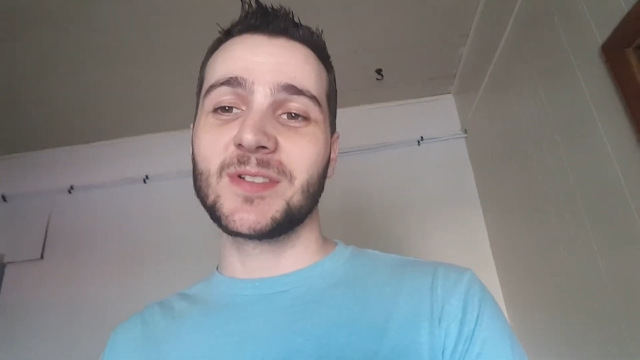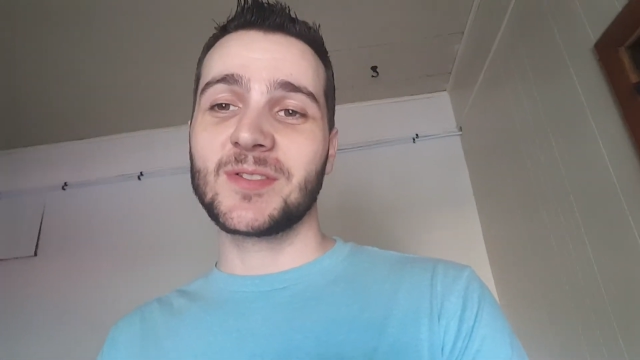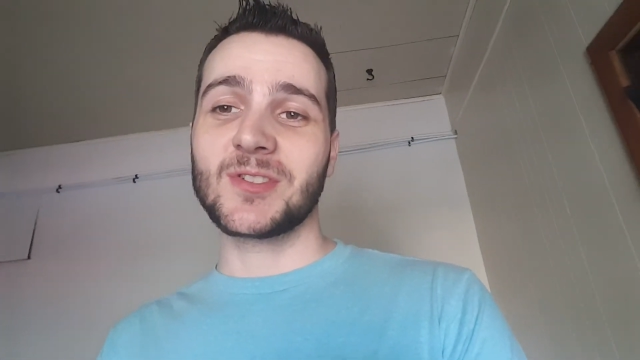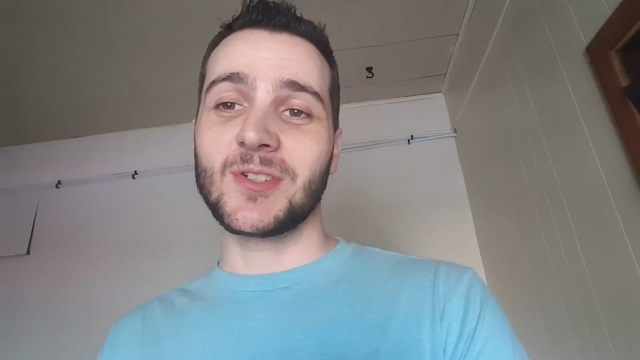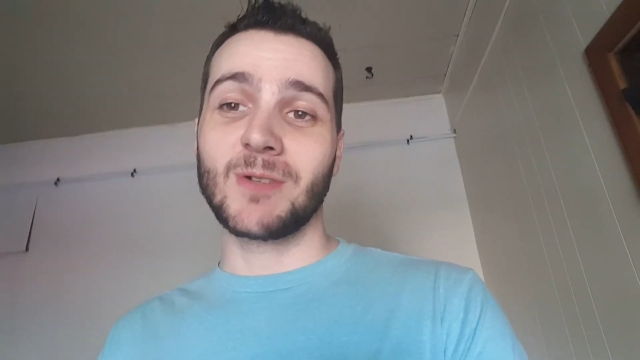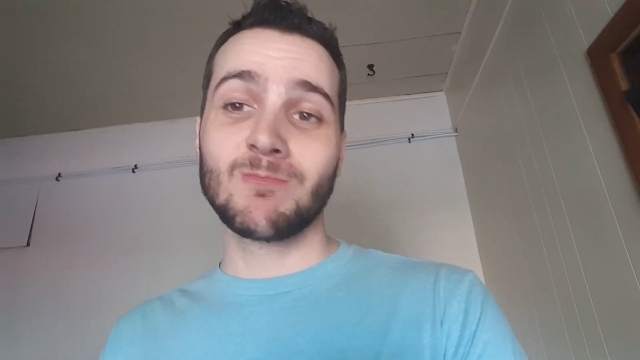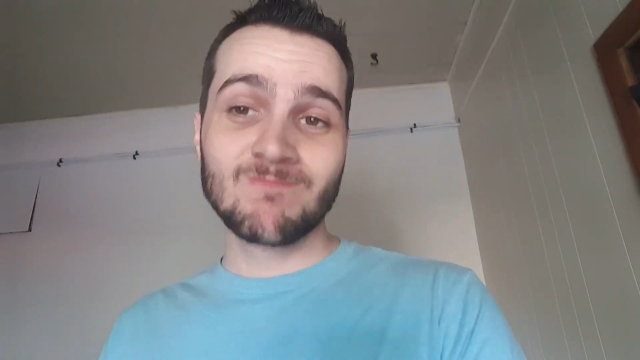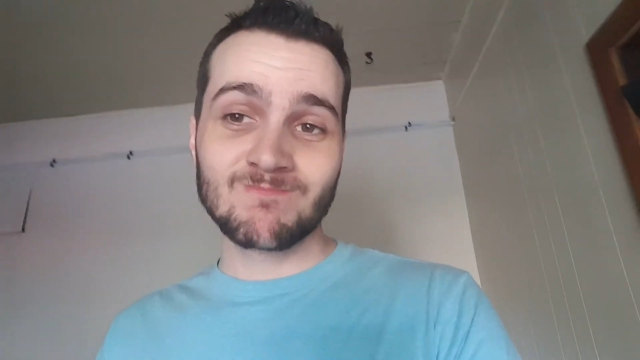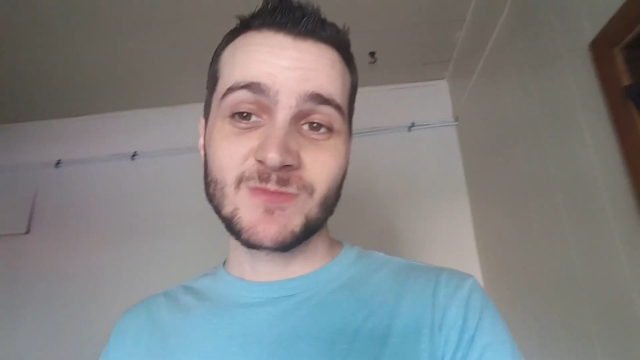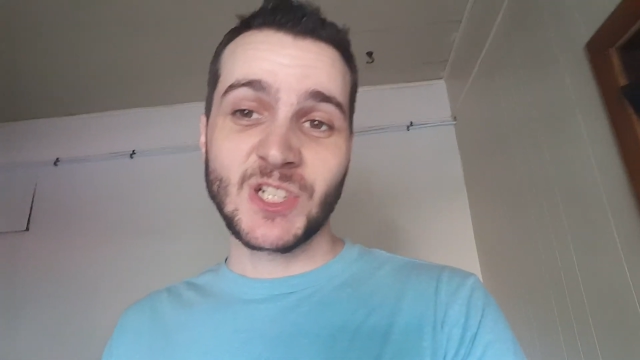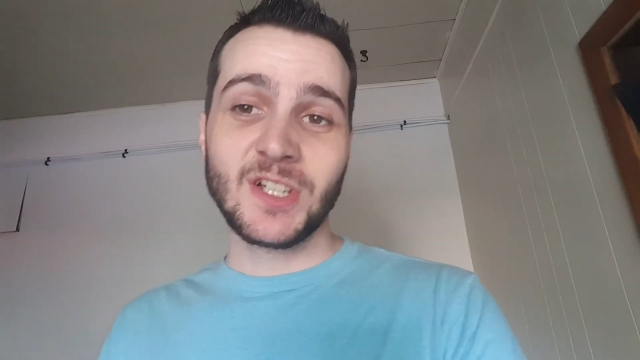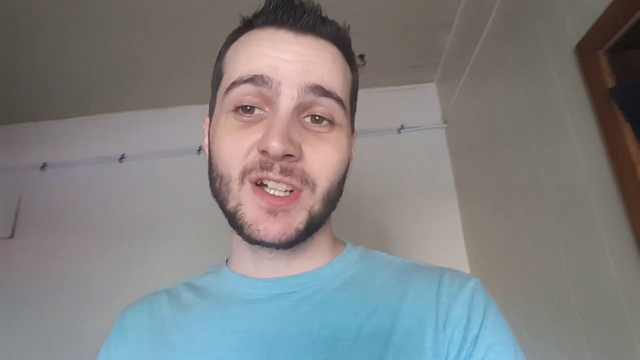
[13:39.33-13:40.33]
So,
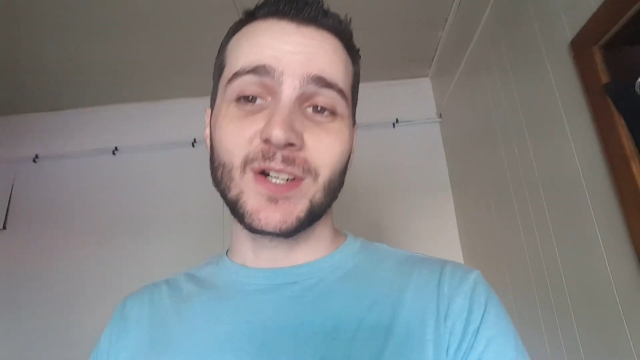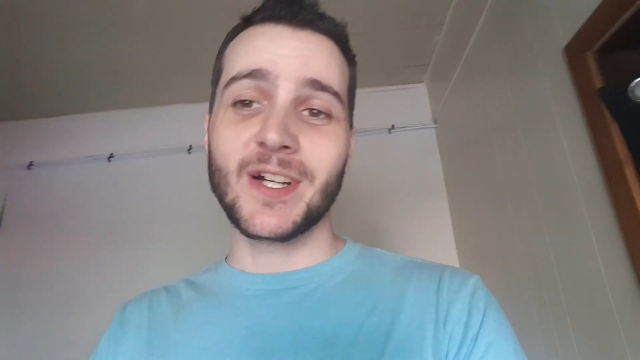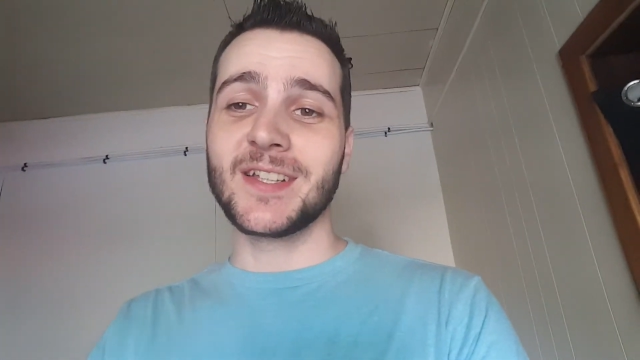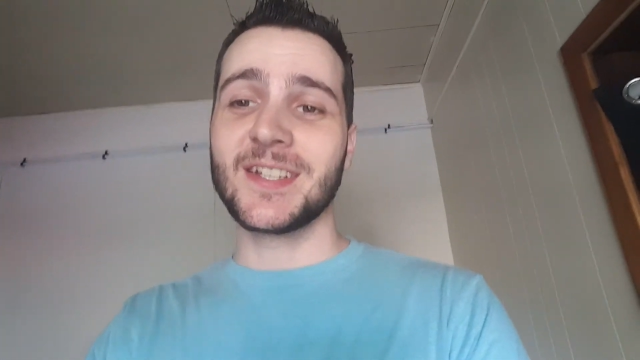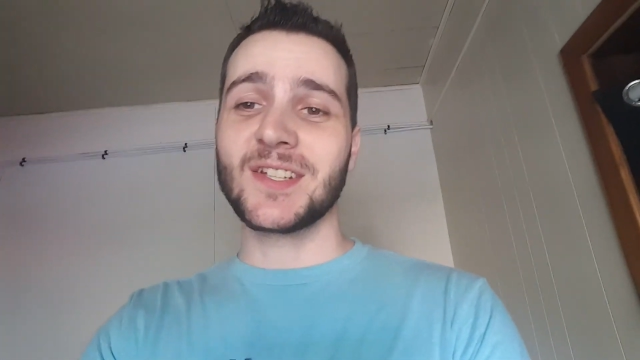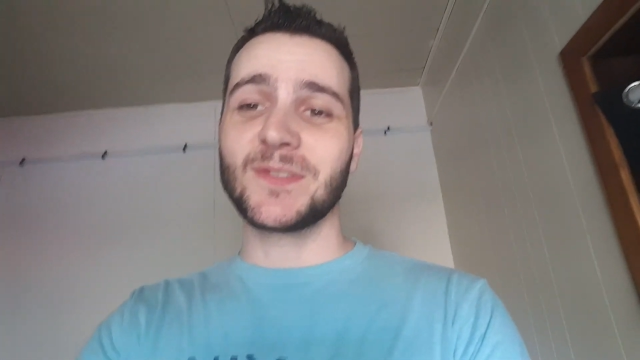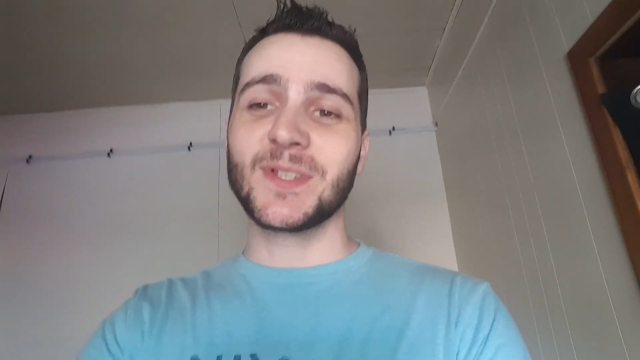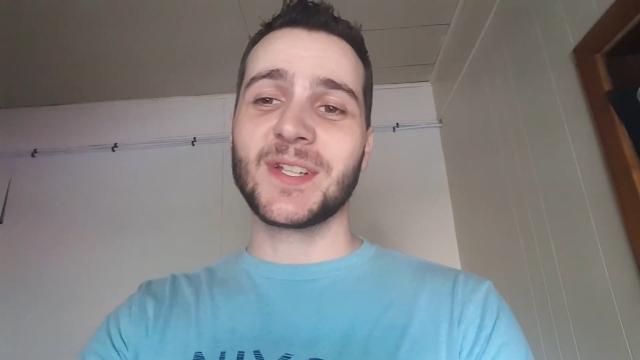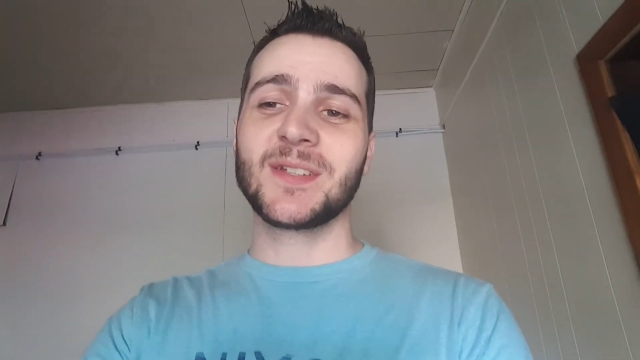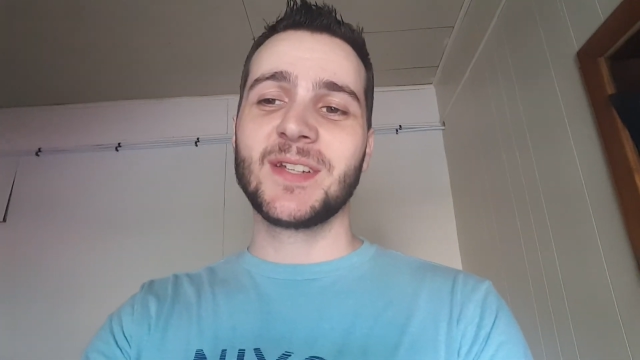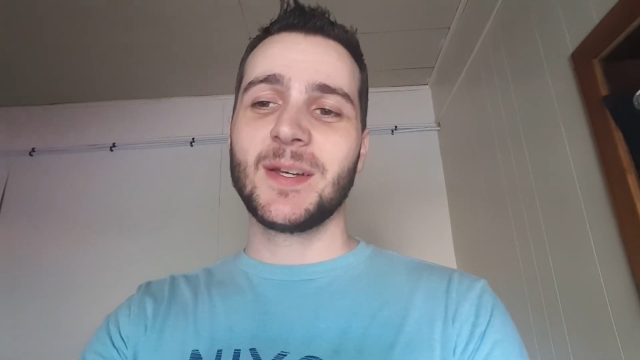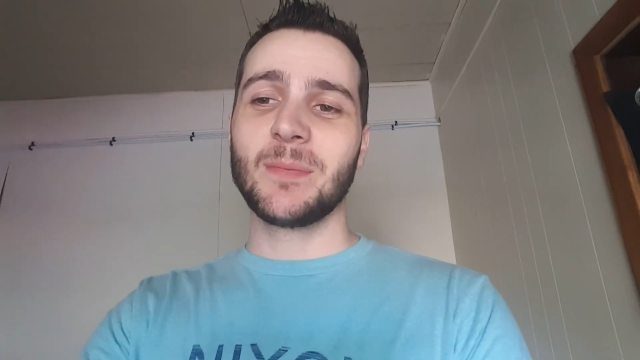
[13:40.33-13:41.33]
alright, that's everything.
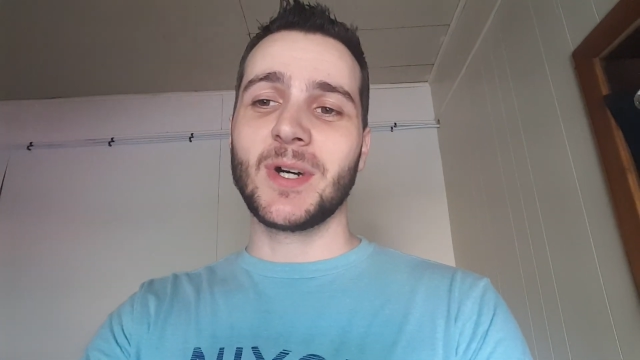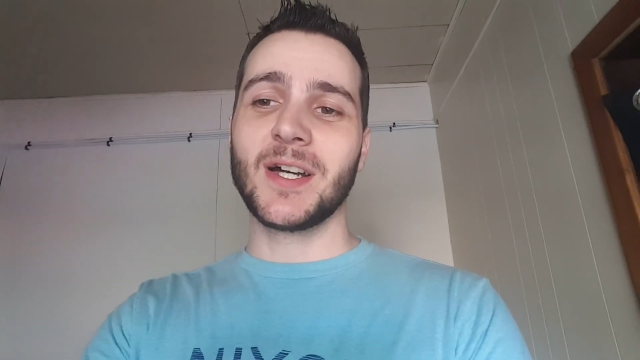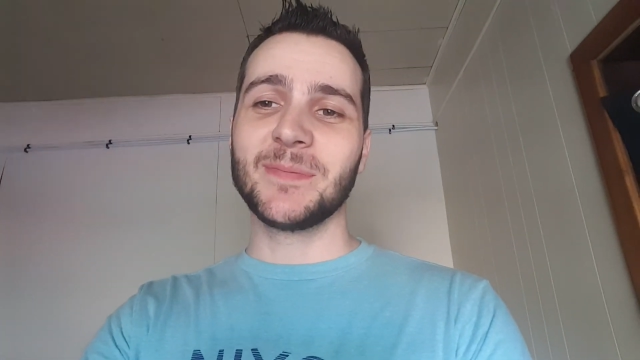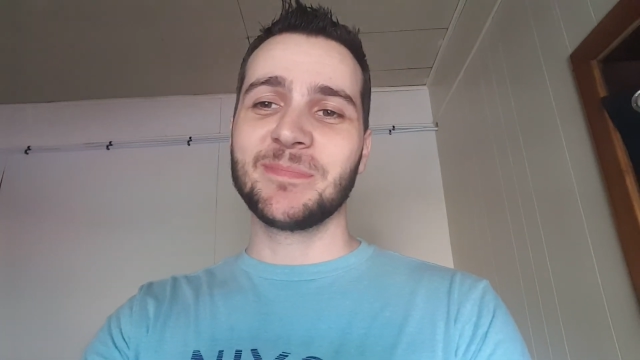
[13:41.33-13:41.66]
Bye.